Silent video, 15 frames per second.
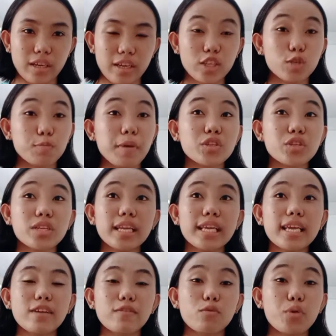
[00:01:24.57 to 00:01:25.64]

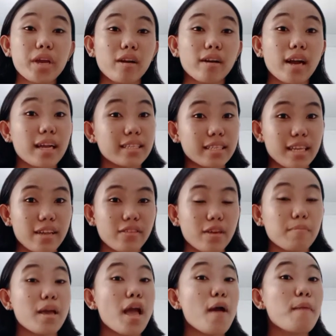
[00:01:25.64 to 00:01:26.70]
especially if we are asking
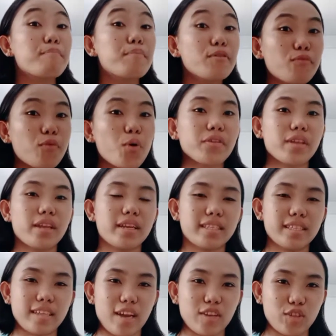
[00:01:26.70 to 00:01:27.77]
them before the
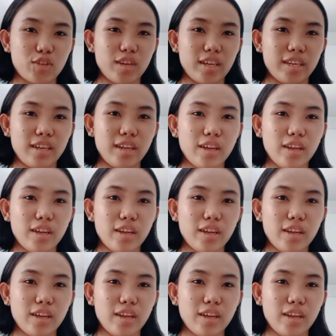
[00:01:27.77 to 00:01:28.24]
discussion,